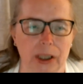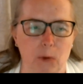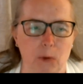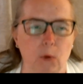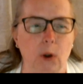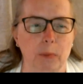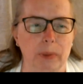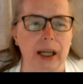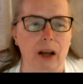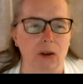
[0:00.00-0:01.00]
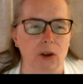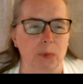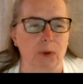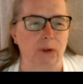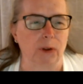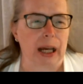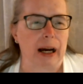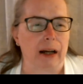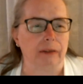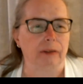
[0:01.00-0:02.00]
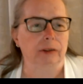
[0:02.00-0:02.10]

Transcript: they would be eligible for that.